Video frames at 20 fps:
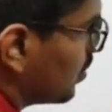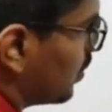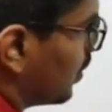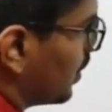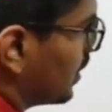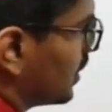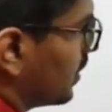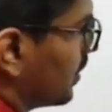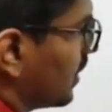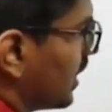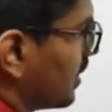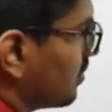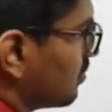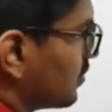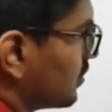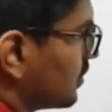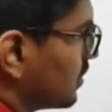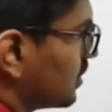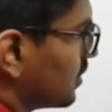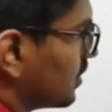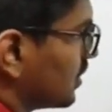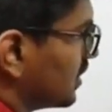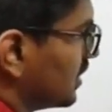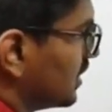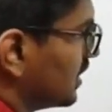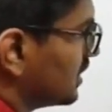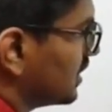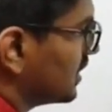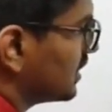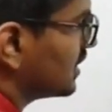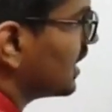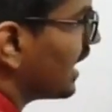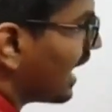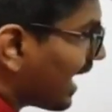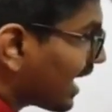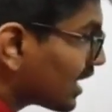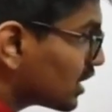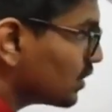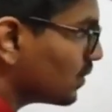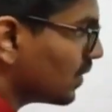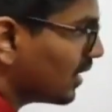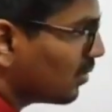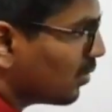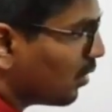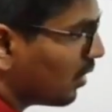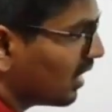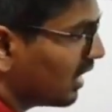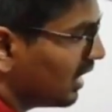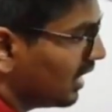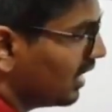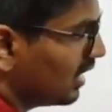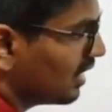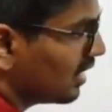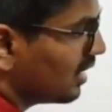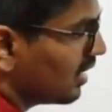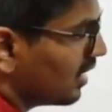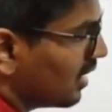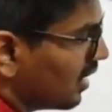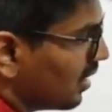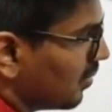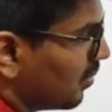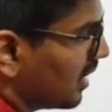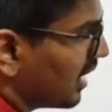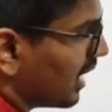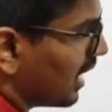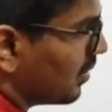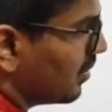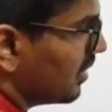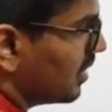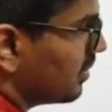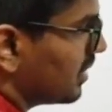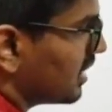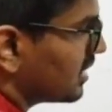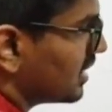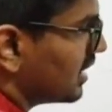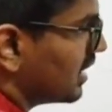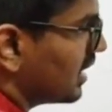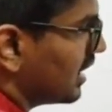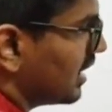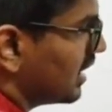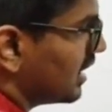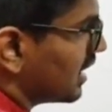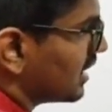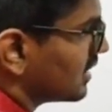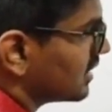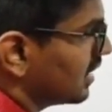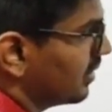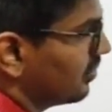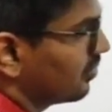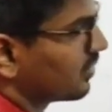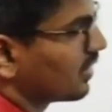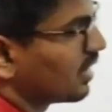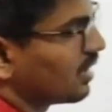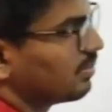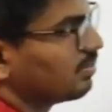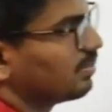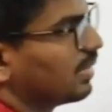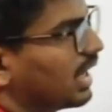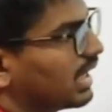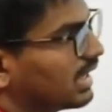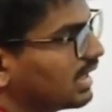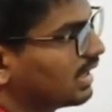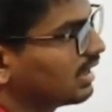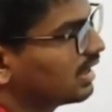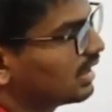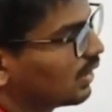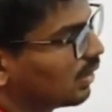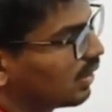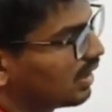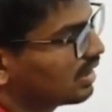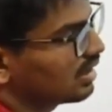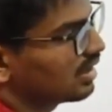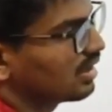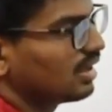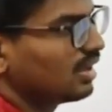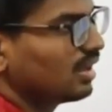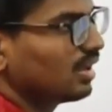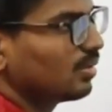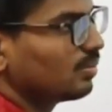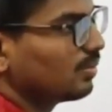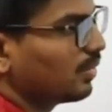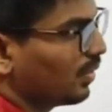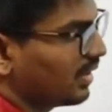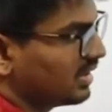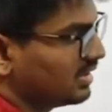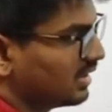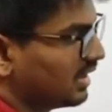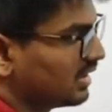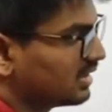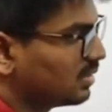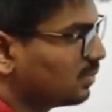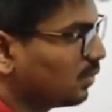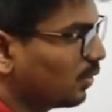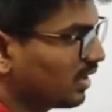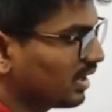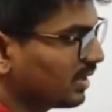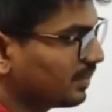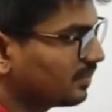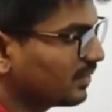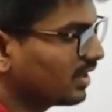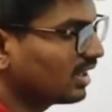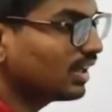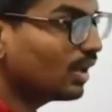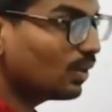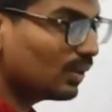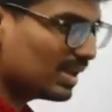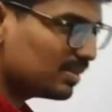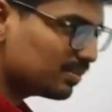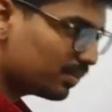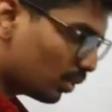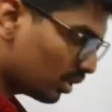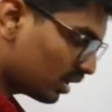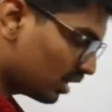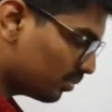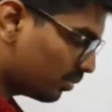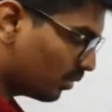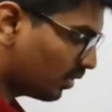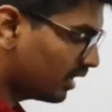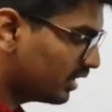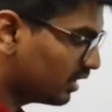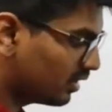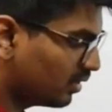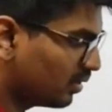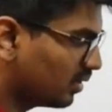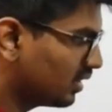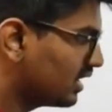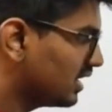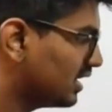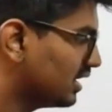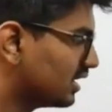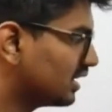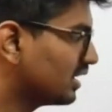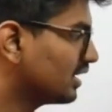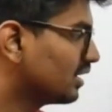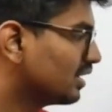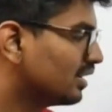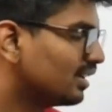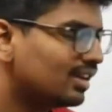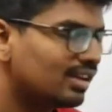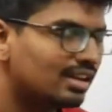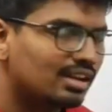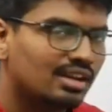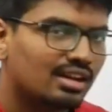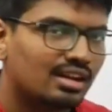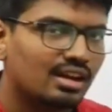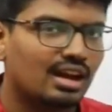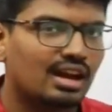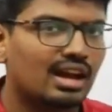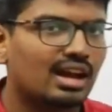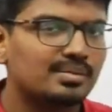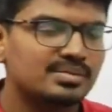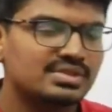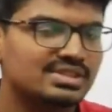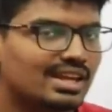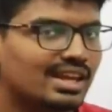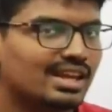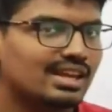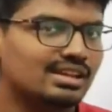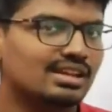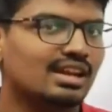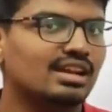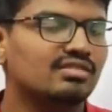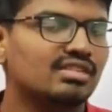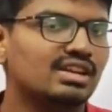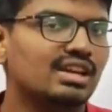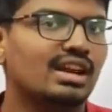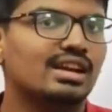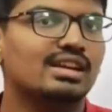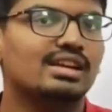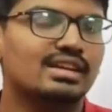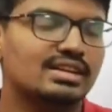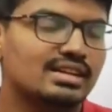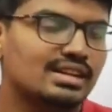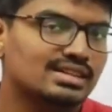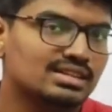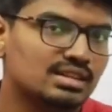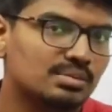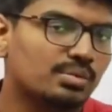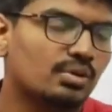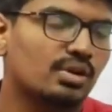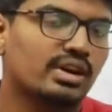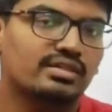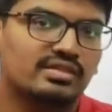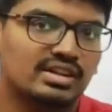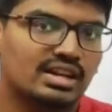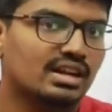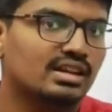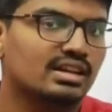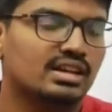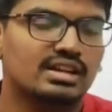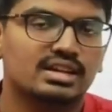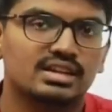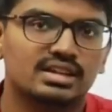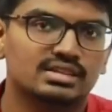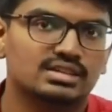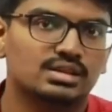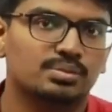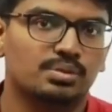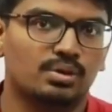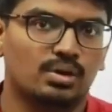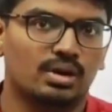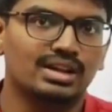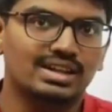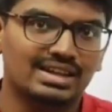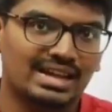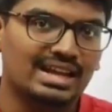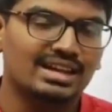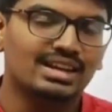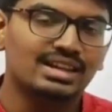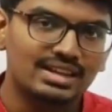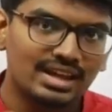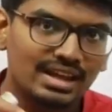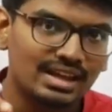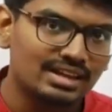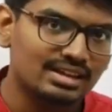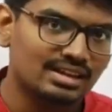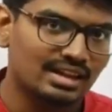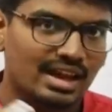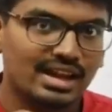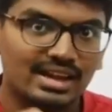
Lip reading: point, okay? So this is the actual body, but I am representing it as a particle or point-sized body. Now, important point to note here, I am saying that we can treat it as a point, Can I take